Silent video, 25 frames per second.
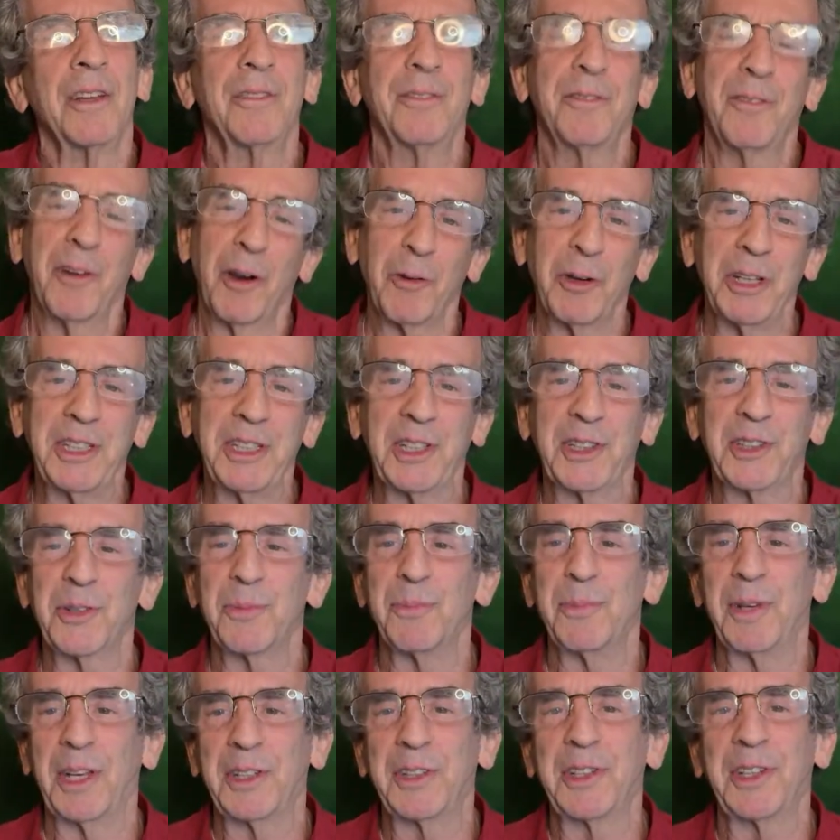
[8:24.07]
very
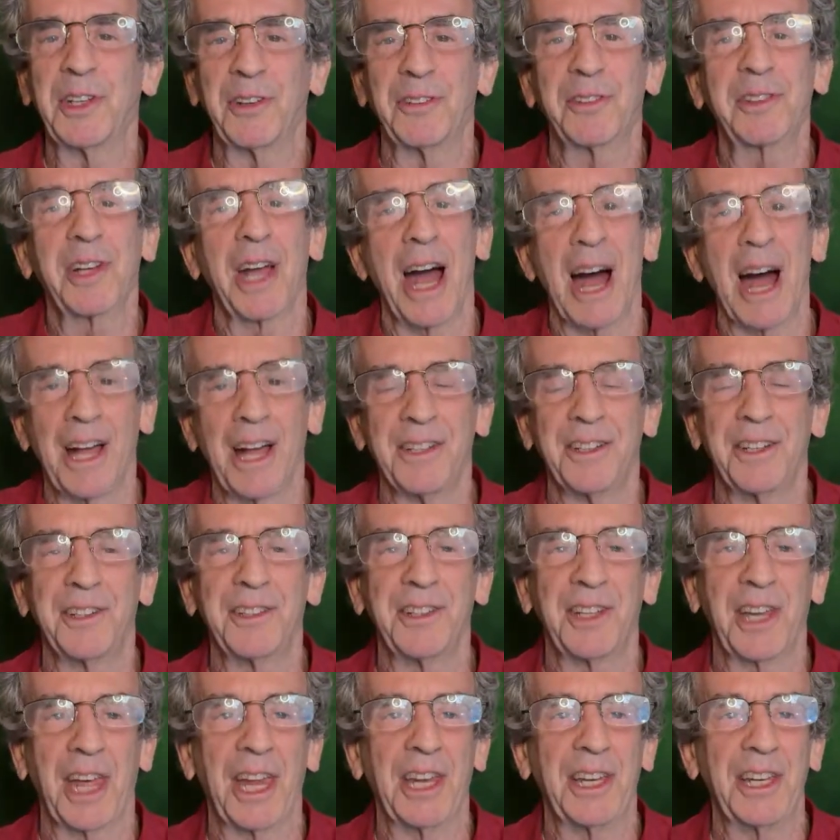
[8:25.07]
dismissive,
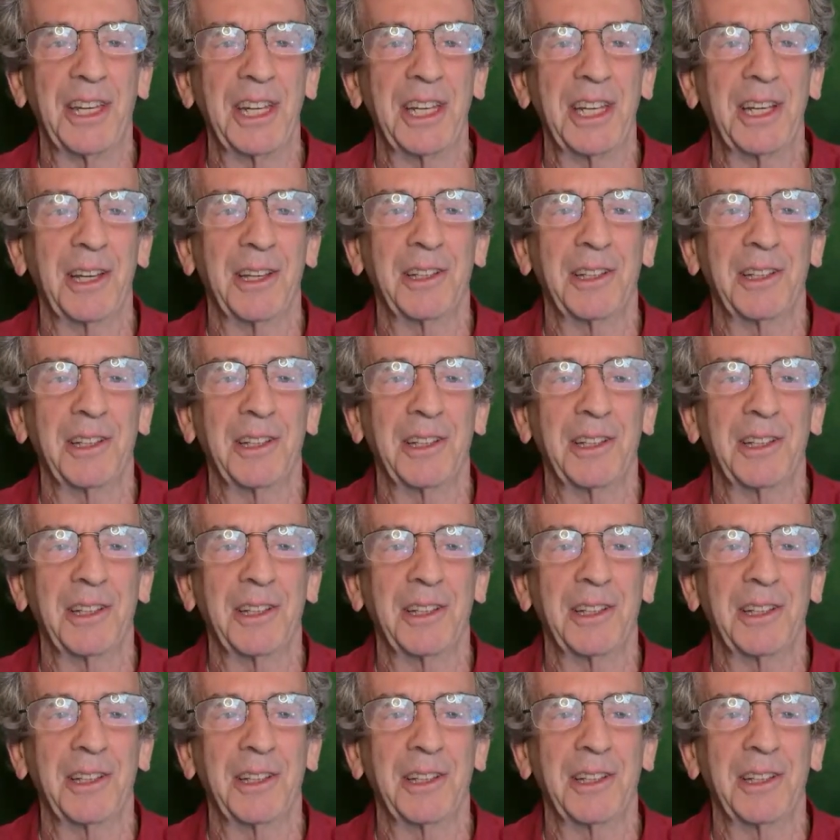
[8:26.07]
condescending,